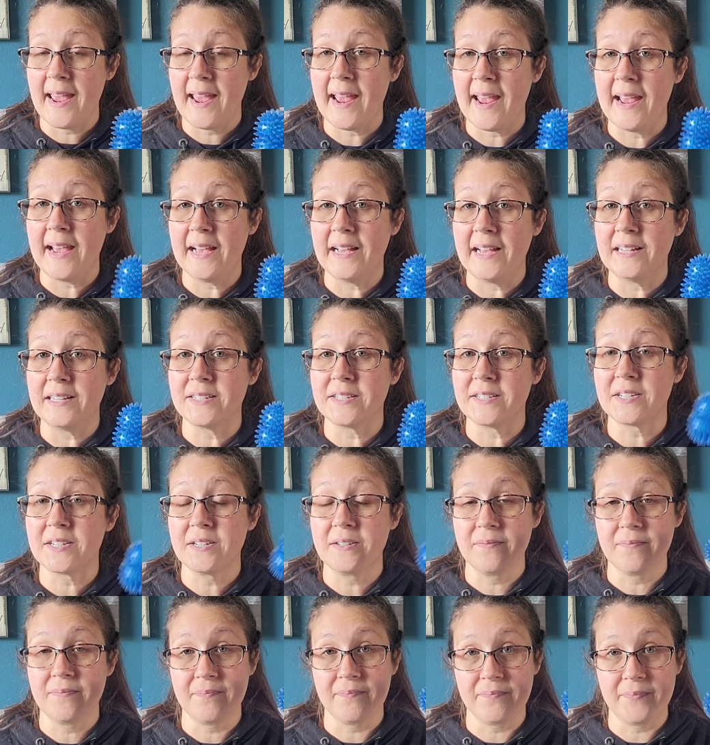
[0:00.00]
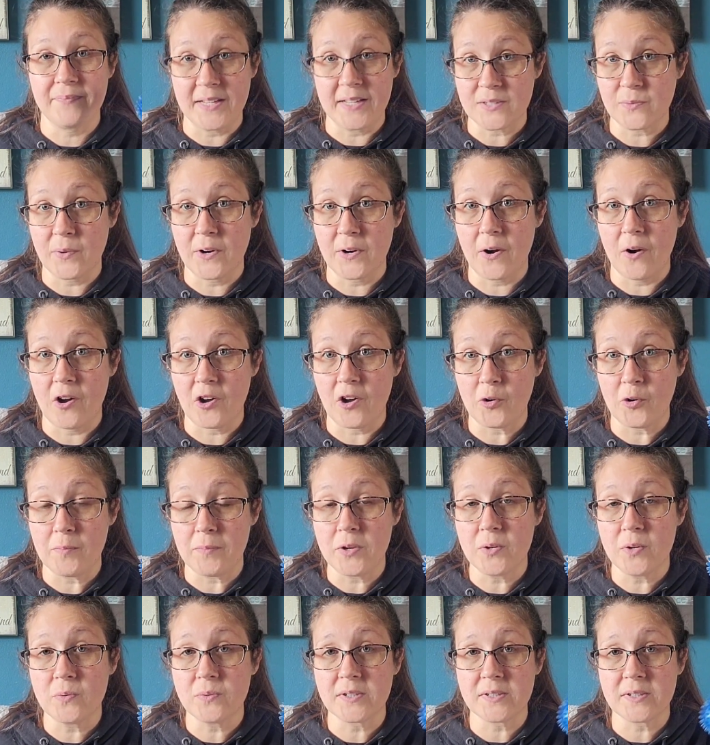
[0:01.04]
and that's where your
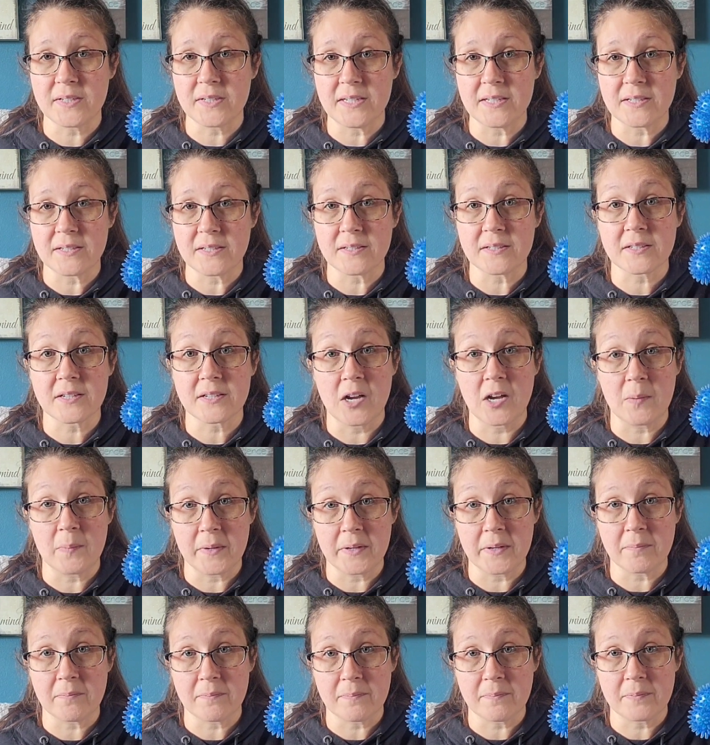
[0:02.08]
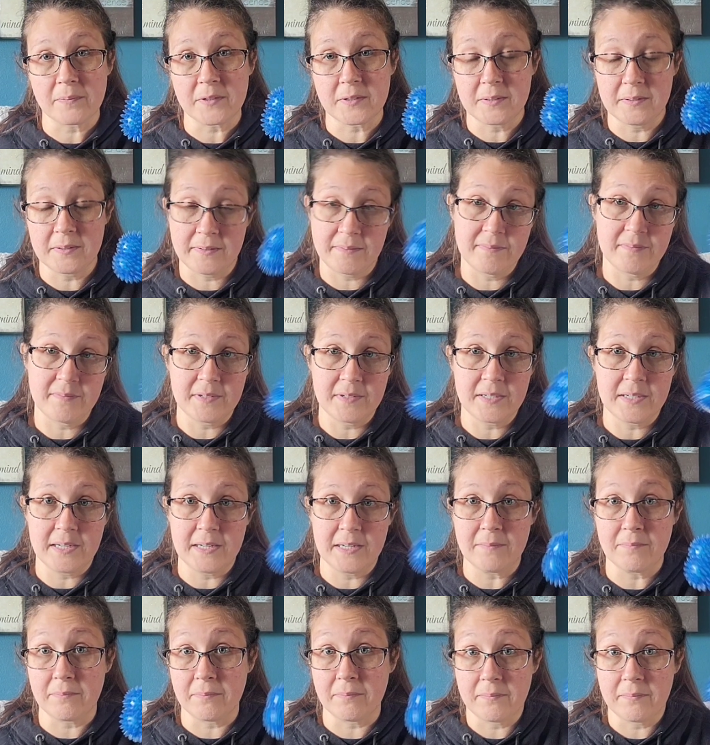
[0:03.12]
autoimmune diseases come
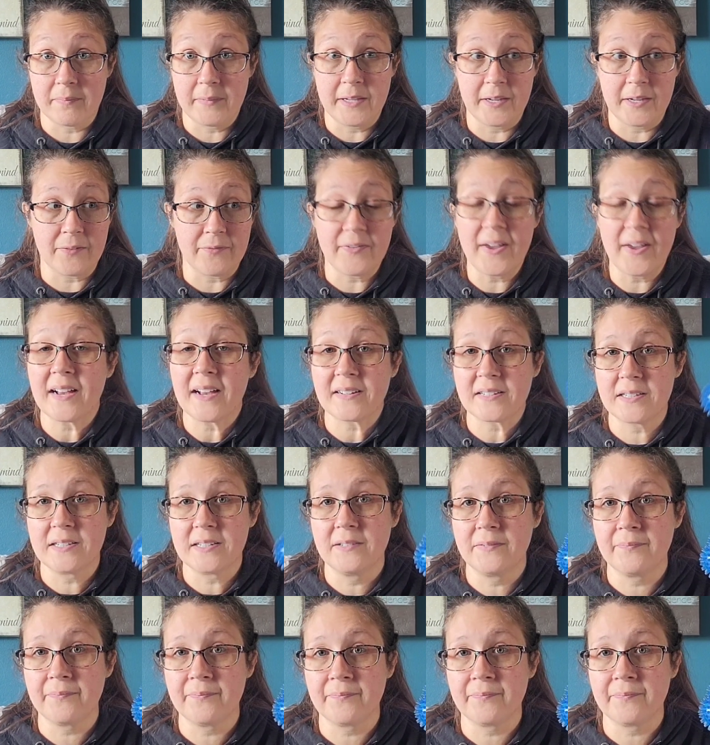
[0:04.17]
in effect.